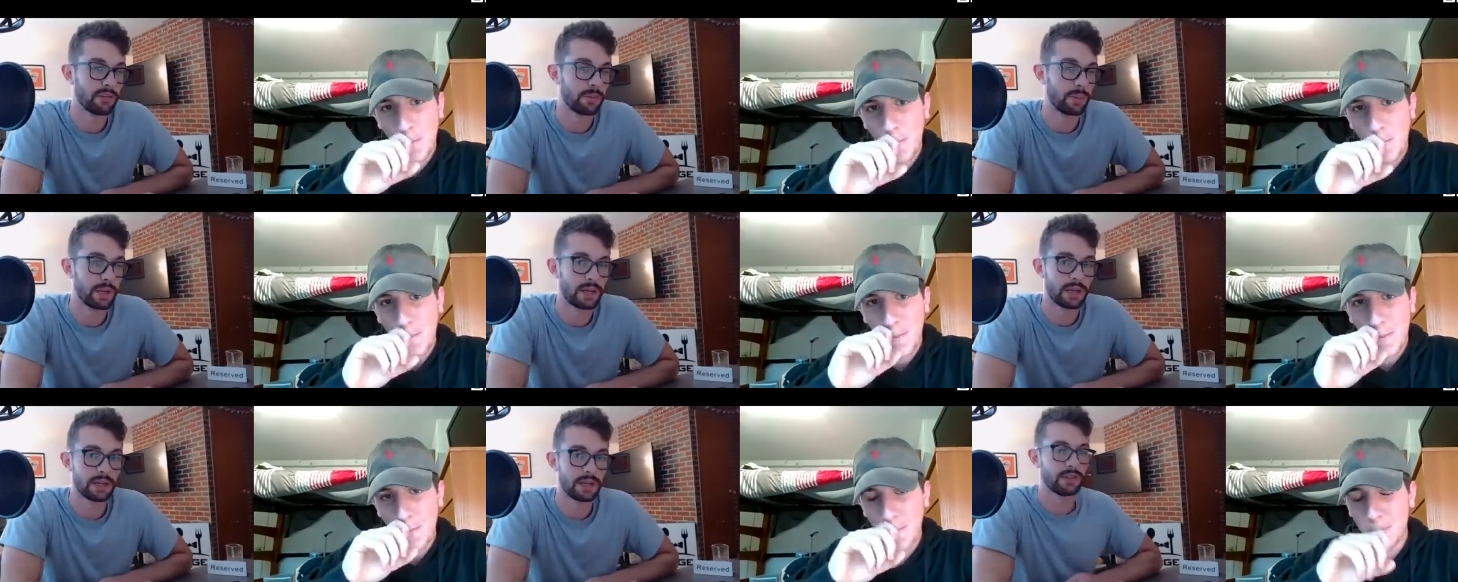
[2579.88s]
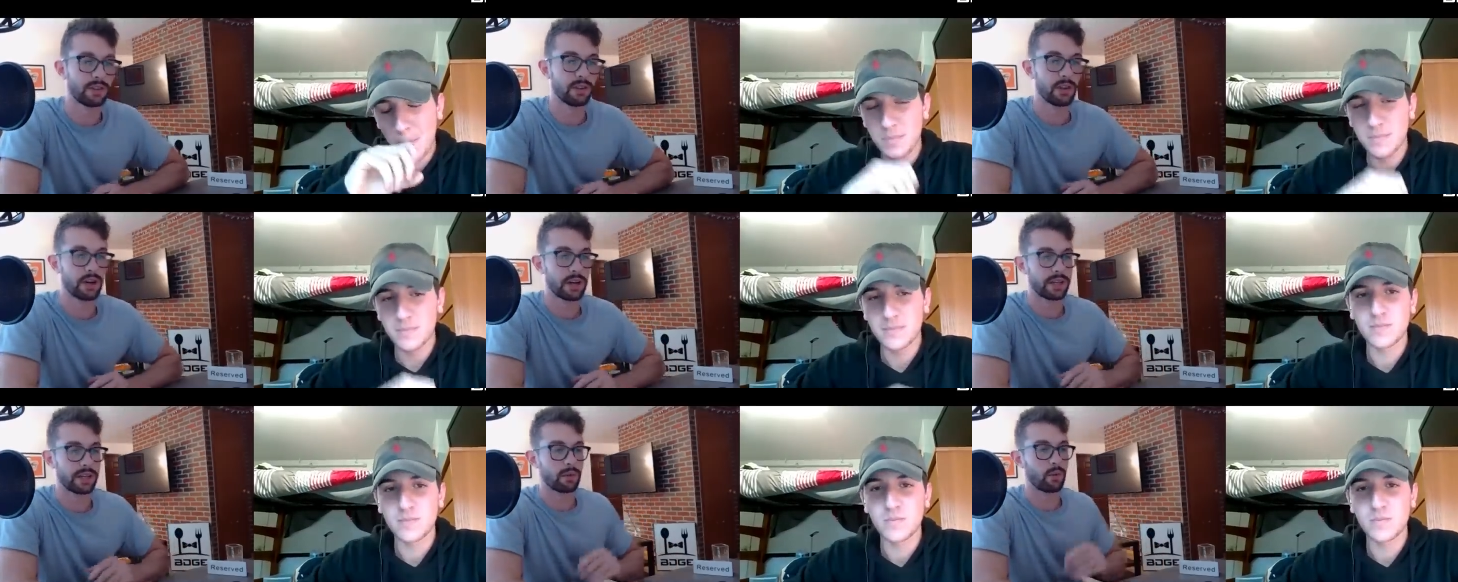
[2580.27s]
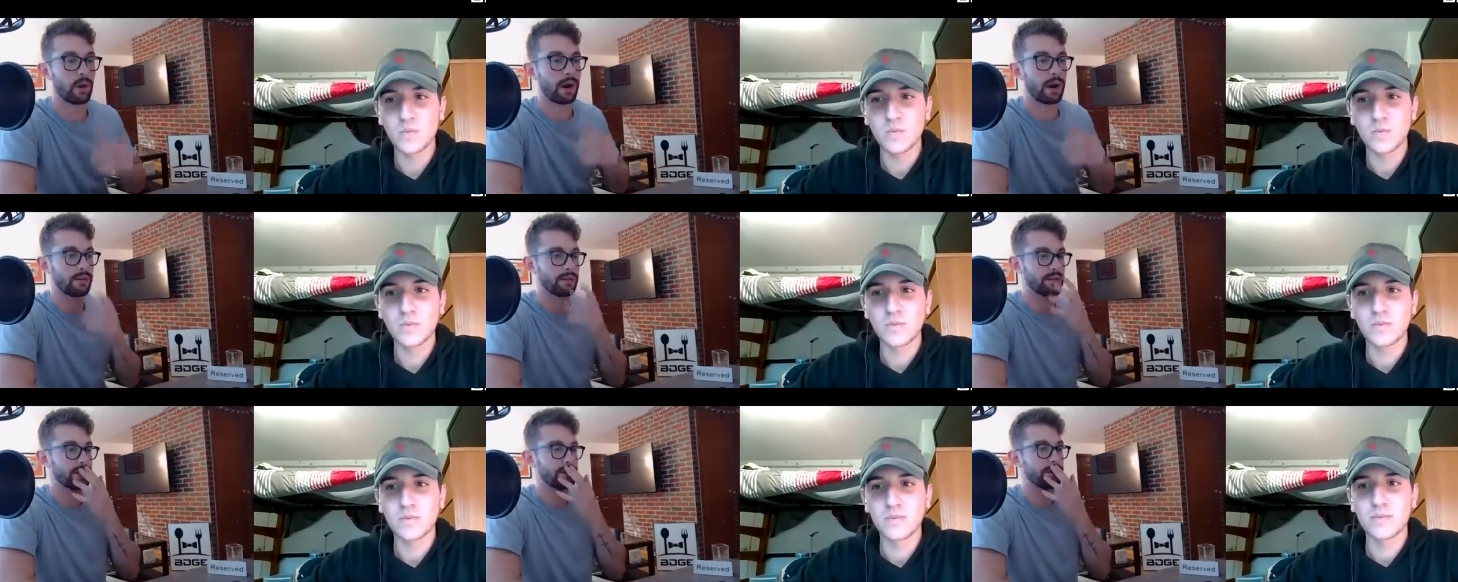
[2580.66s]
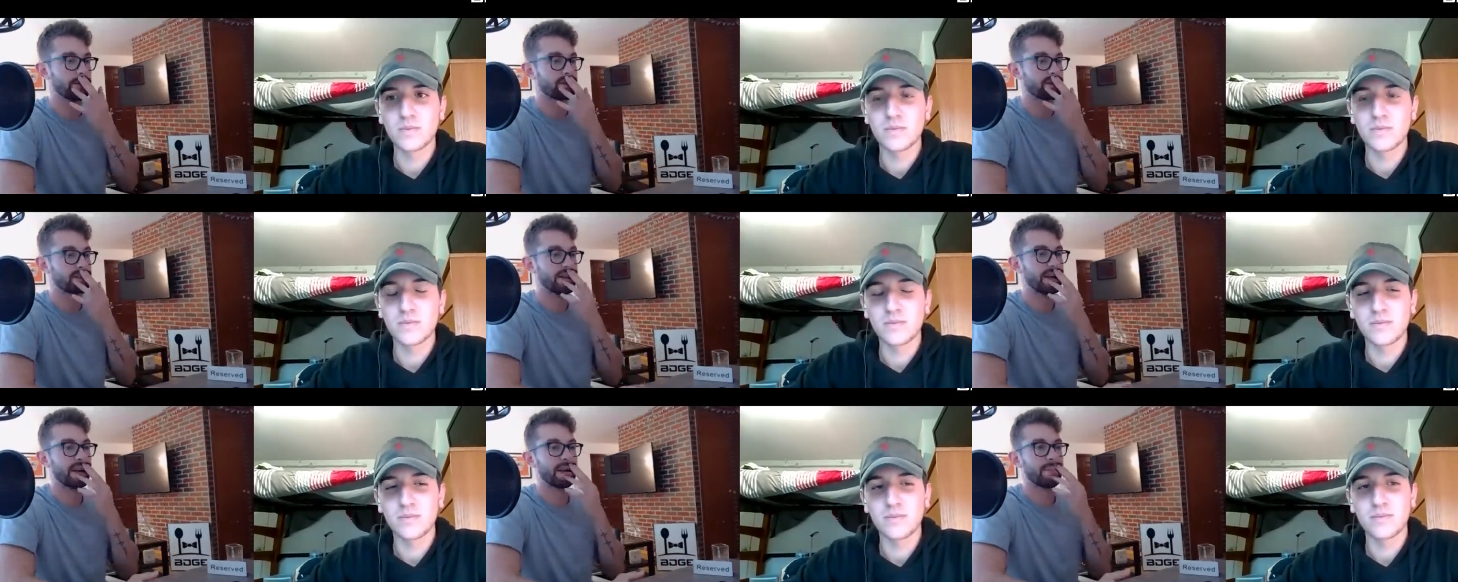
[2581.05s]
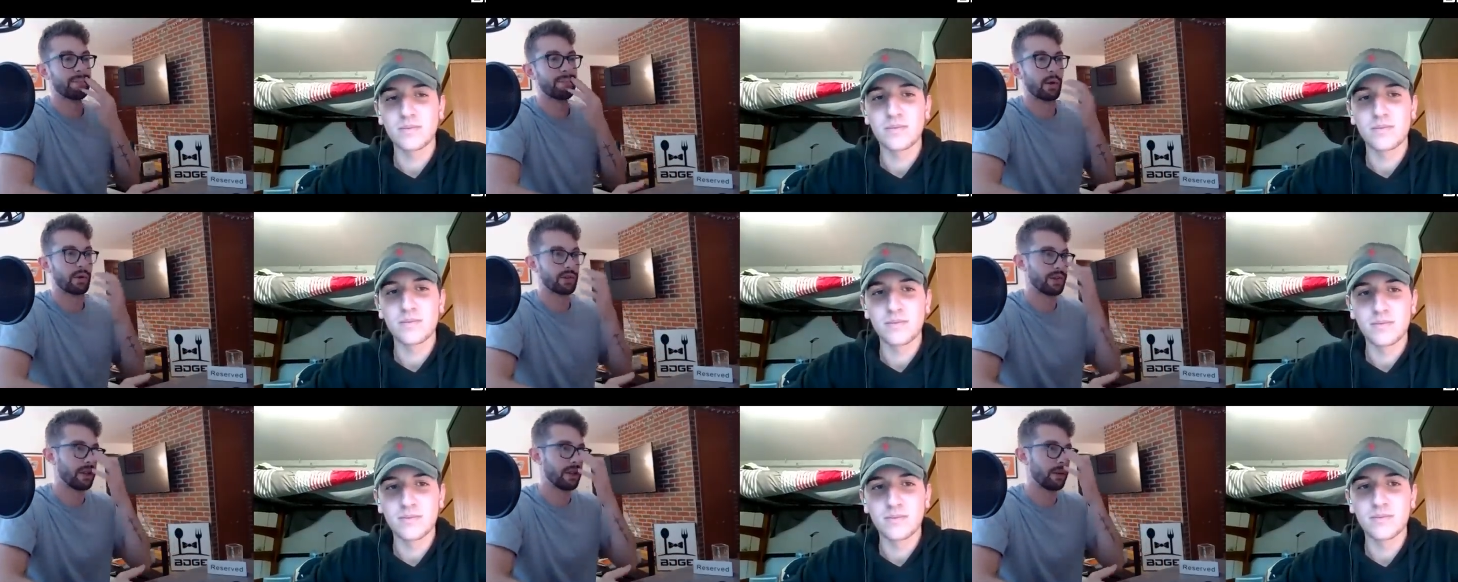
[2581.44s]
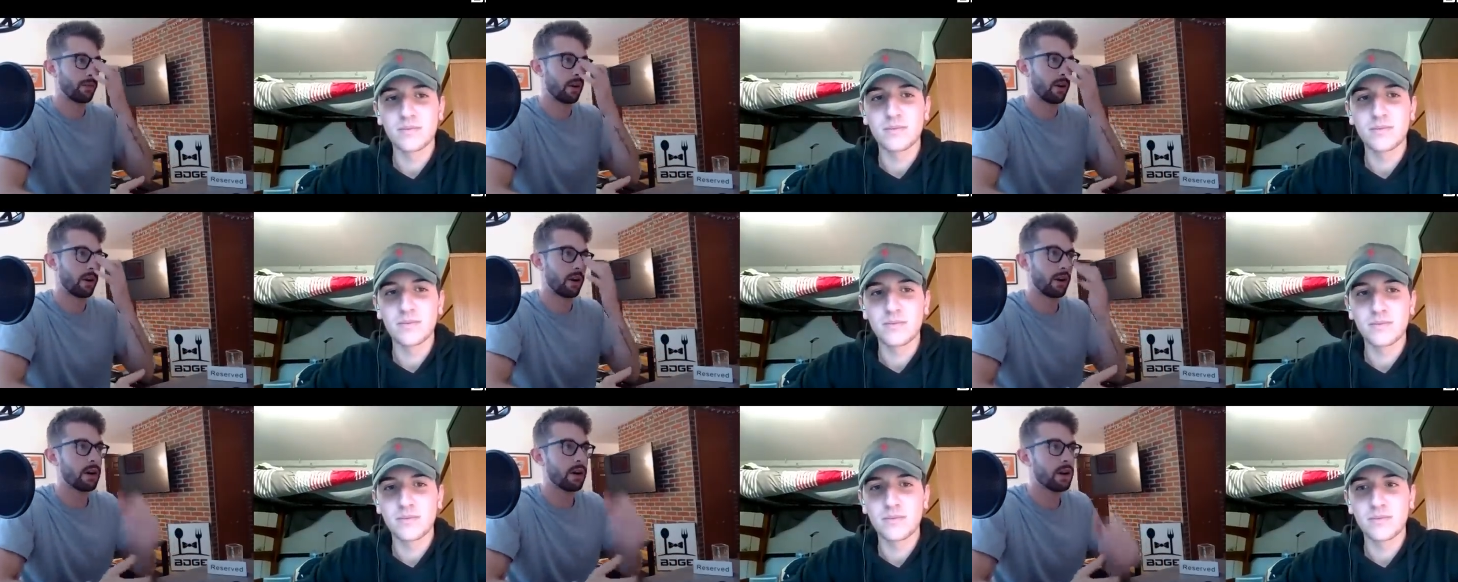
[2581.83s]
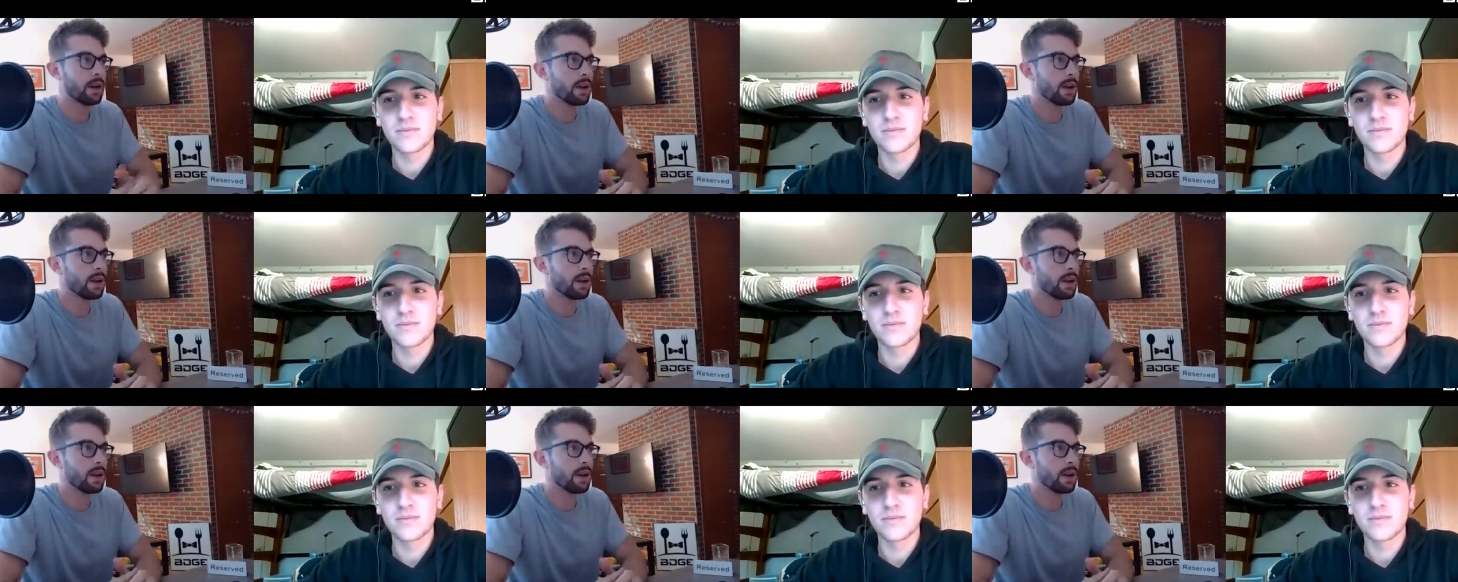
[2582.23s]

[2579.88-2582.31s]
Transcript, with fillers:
Speaker 1: because you look at the wide receivers there, and most of them are